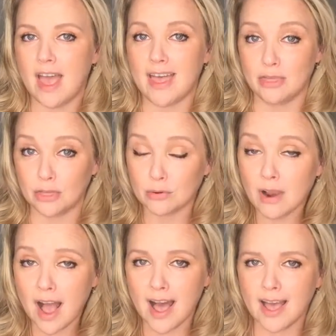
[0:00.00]
and
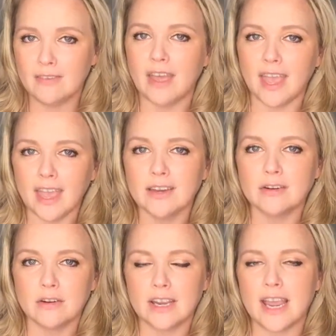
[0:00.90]
thrive and
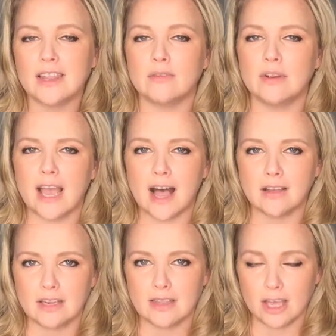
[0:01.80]
create the
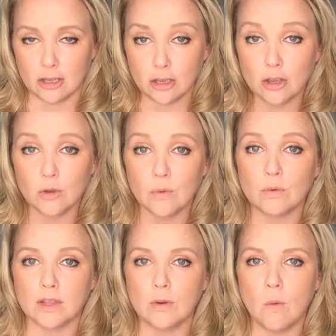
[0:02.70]
reality that you
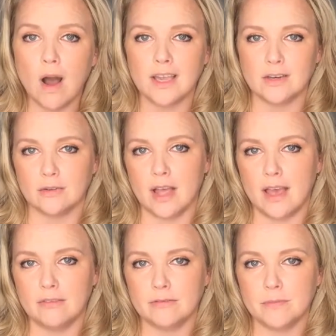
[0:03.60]
really want in your
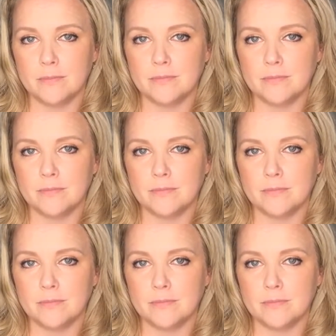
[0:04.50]
life.